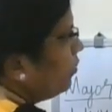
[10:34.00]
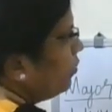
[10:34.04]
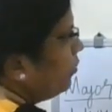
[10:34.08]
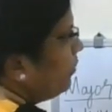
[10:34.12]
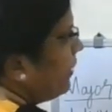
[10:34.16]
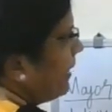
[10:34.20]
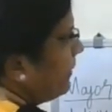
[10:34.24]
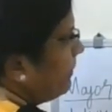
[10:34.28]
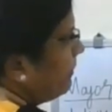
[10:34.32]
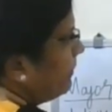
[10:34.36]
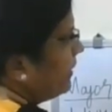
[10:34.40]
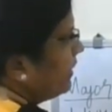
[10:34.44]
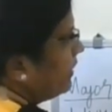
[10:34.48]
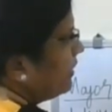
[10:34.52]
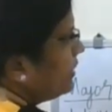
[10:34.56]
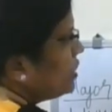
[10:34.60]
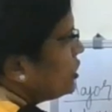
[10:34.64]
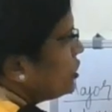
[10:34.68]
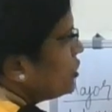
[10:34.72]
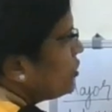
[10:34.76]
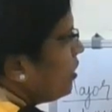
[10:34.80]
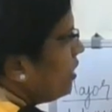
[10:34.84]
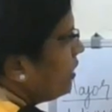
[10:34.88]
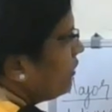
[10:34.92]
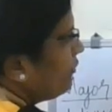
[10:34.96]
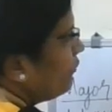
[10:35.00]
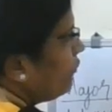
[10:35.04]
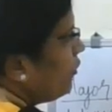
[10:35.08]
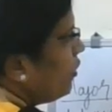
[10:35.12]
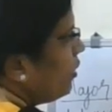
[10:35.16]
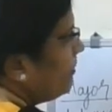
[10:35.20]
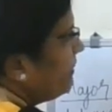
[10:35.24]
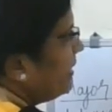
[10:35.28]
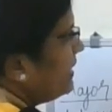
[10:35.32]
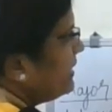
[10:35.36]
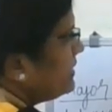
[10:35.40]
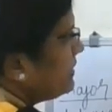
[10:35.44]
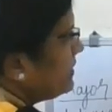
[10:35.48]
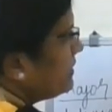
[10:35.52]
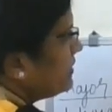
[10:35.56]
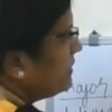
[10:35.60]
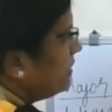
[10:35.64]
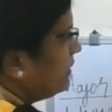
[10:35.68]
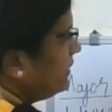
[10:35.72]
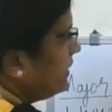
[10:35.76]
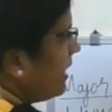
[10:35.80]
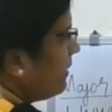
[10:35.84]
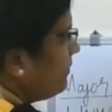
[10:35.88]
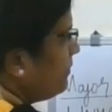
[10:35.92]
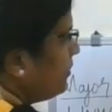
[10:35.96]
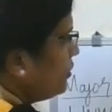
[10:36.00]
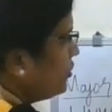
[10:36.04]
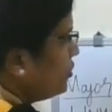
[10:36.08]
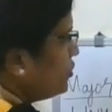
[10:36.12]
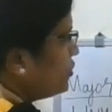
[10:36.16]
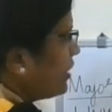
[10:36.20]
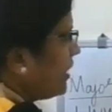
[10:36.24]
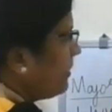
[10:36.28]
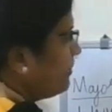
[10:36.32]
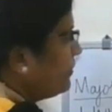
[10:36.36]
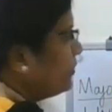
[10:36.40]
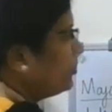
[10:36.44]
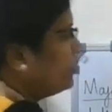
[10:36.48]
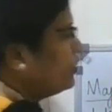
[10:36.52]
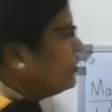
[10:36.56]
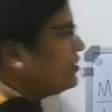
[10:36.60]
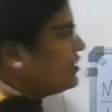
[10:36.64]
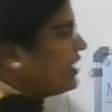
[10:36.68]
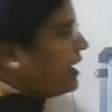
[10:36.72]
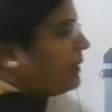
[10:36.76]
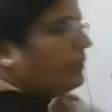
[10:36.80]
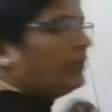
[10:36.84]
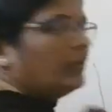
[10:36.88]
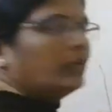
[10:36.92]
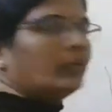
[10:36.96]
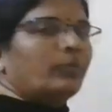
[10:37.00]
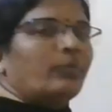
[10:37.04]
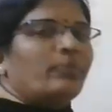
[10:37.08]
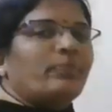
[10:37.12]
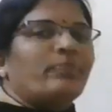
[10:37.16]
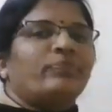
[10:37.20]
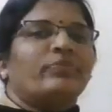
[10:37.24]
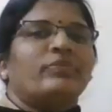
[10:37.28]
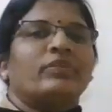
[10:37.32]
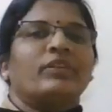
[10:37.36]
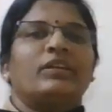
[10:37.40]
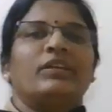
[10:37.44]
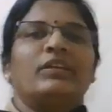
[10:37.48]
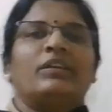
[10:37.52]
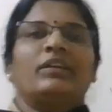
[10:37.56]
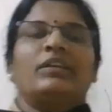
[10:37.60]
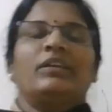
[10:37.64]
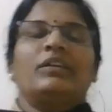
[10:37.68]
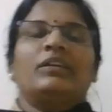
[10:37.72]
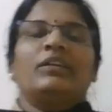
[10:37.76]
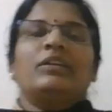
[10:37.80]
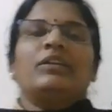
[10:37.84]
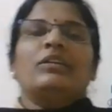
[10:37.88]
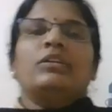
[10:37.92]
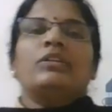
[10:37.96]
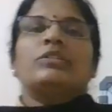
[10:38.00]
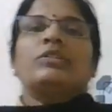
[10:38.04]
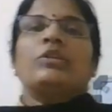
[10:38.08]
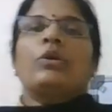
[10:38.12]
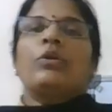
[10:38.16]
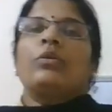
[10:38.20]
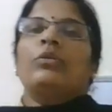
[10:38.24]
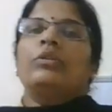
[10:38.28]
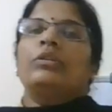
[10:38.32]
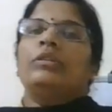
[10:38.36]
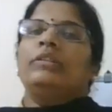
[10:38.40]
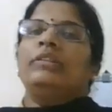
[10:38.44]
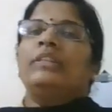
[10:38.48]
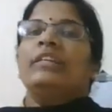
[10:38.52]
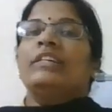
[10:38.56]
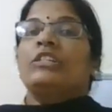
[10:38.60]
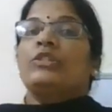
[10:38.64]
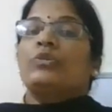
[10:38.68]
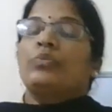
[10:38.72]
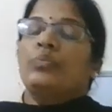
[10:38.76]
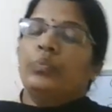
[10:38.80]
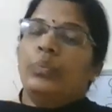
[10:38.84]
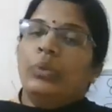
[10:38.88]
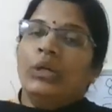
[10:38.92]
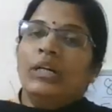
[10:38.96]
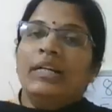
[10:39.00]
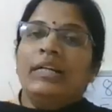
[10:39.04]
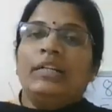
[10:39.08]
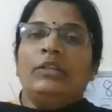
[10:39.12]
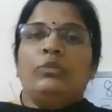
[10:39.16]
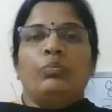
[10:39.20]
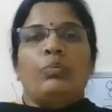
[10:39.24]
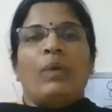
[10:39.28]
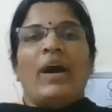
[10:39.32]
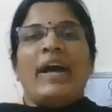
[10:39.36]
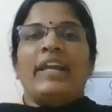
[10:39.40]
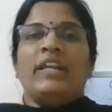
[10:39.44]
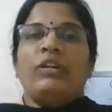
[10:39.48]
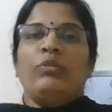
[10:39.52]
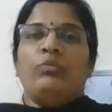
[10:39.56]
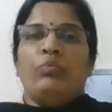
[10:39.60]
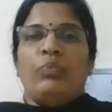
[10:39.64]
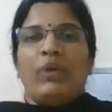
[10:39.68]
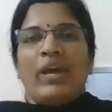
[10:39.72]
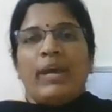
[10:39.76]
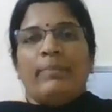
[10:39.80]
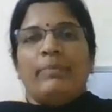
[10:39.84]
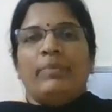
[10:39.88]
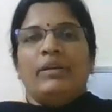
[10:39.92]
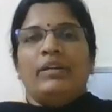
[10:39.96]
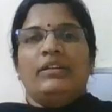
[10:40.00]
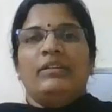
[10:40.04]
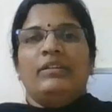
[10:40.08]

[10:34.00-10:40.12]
Web. Short form is www. So this World Wide Web